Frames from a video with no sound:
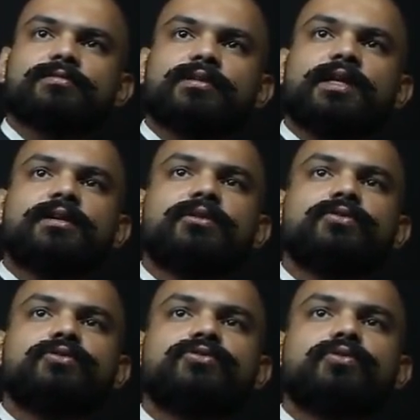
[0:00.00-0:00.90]
that are
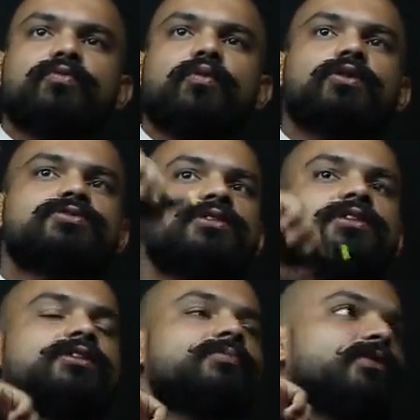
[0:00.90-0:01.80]
used to wash
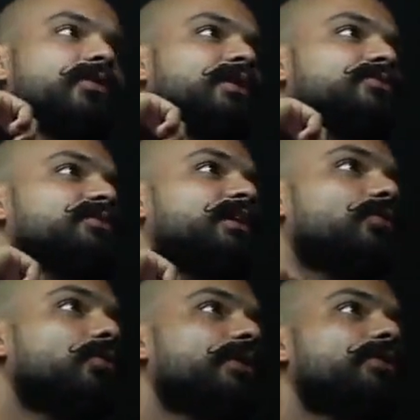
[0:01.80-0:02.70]
certain products that
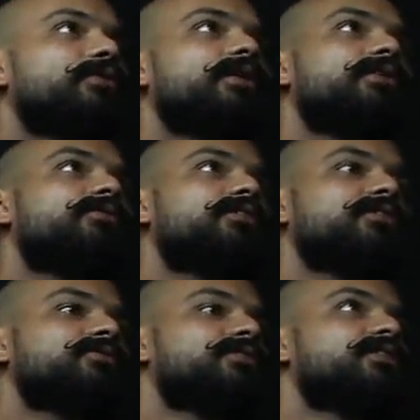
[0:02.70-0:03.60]
go into the
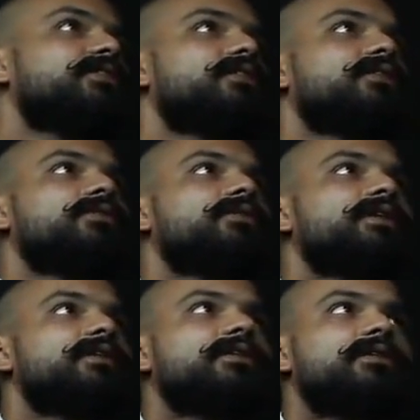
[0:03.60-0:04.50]
rivers.
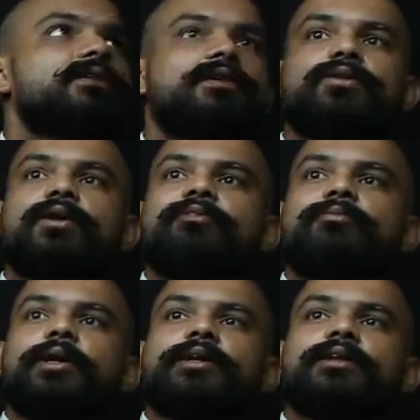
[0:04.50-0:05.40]
Okay, then you have
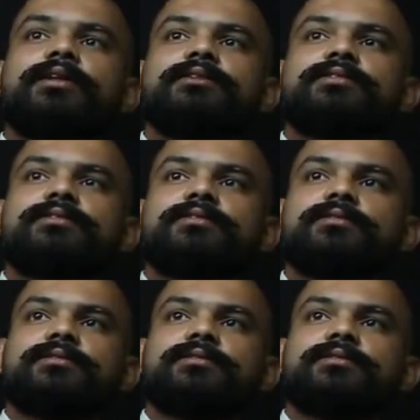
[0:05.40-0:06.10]
metals,